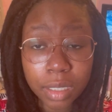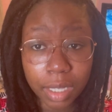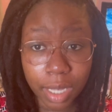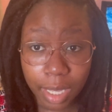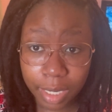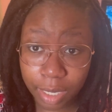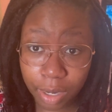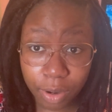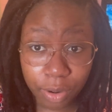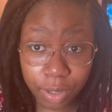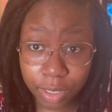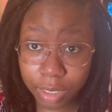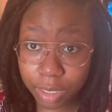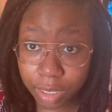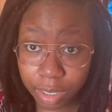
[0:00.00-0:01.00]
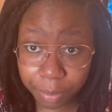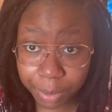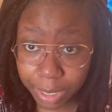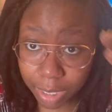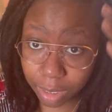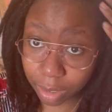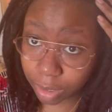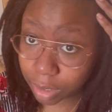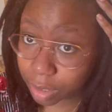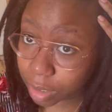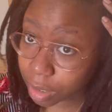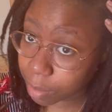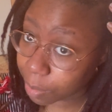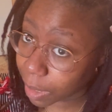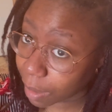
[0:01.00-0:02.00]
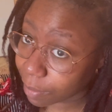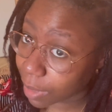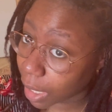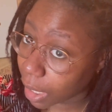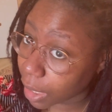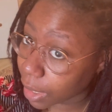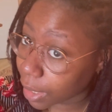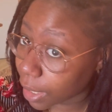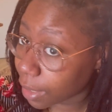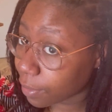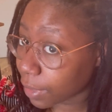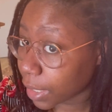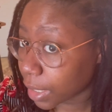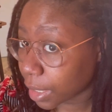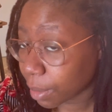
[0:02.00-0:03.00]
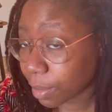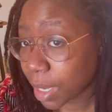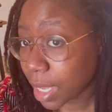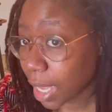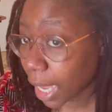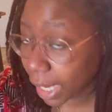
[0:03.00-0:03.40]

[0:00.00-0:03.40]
And they're going to be the look, but I'm not loving them. I